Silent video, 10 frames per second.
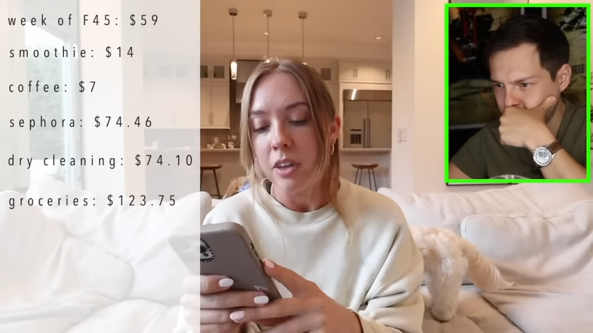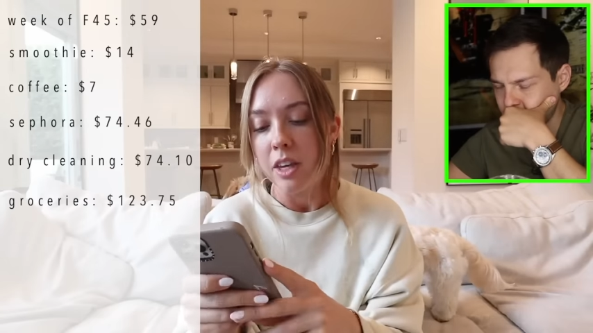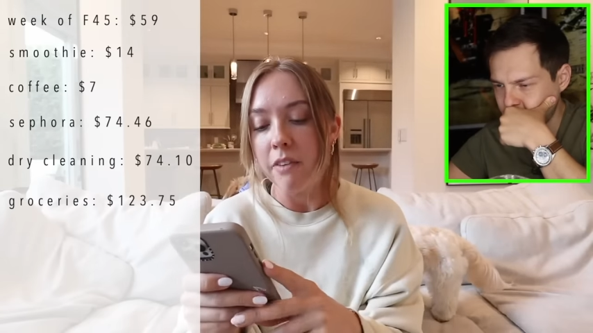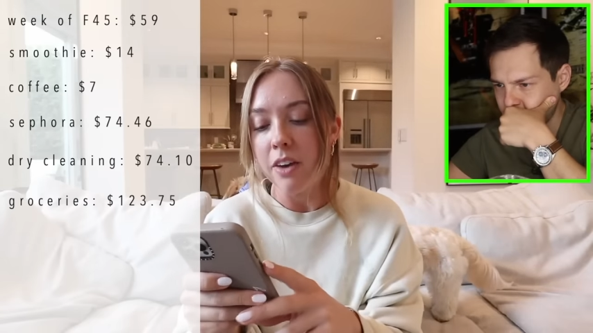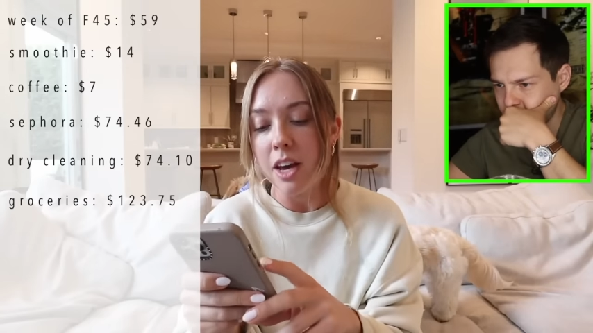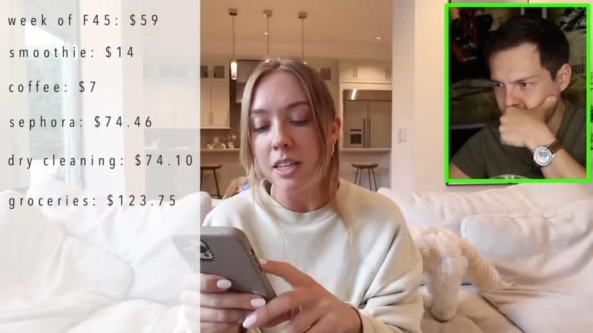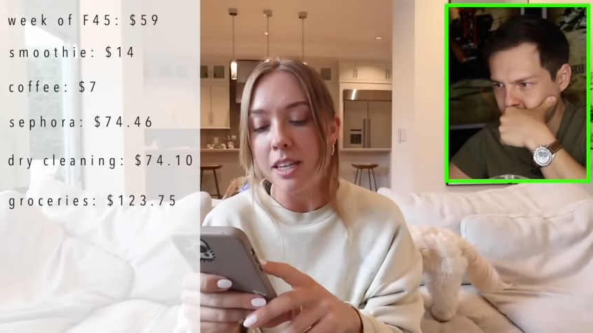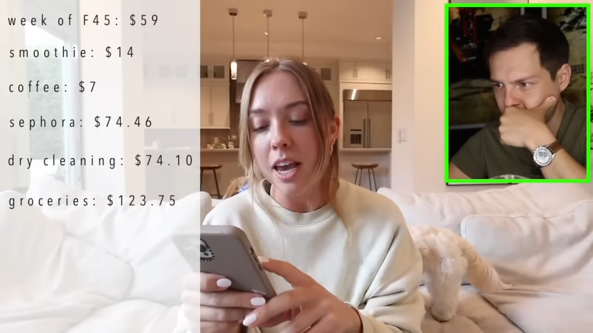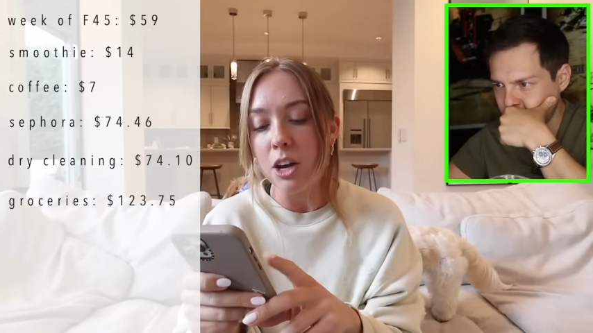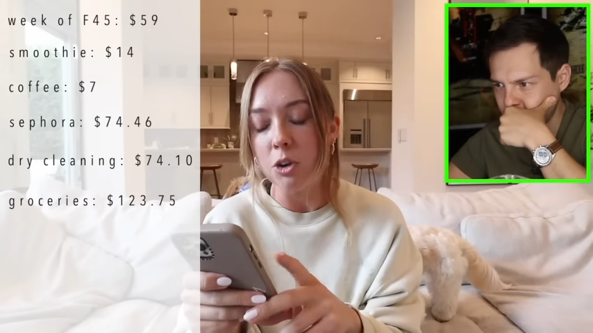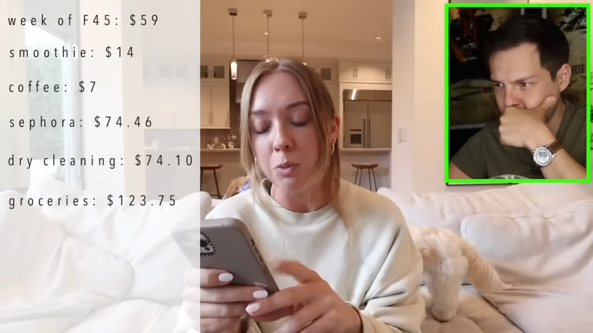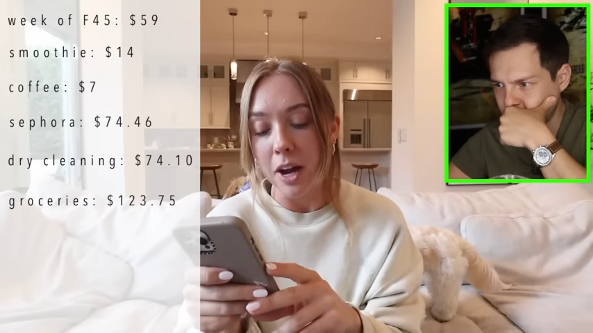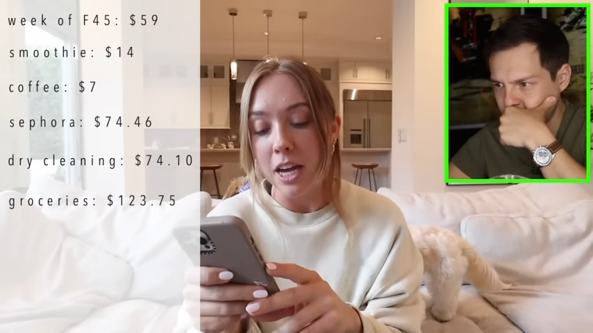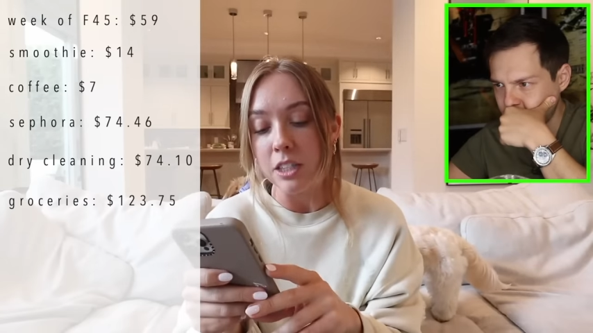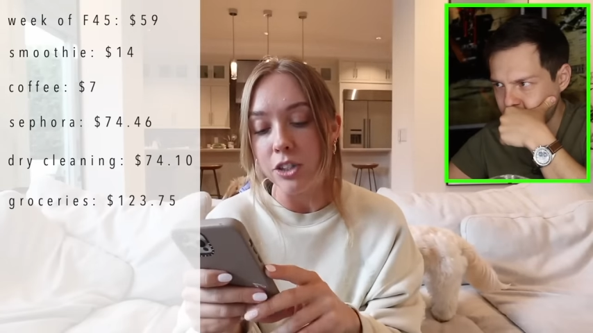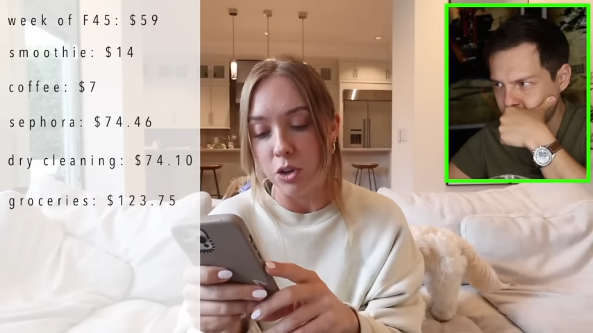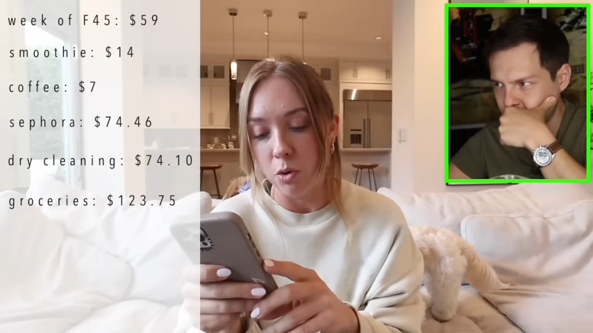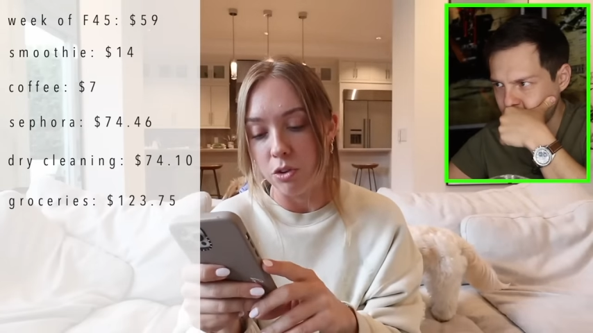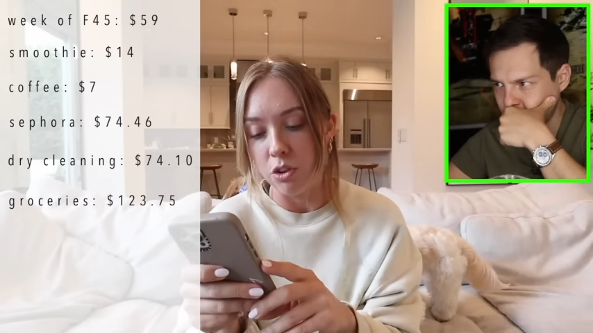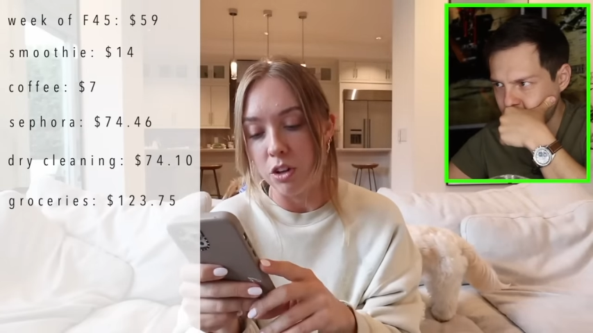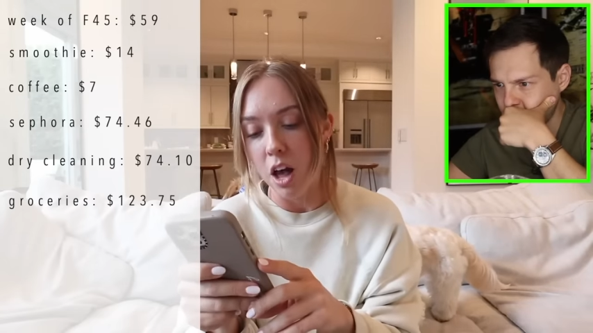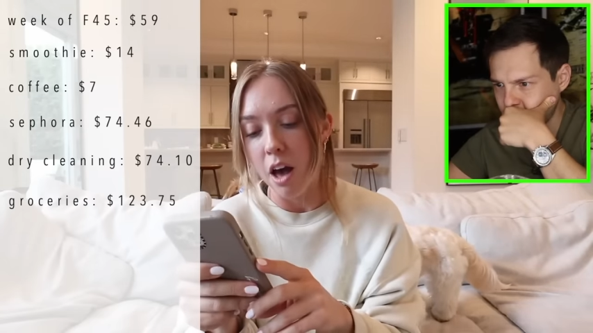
Speaker 1: giving us a grand total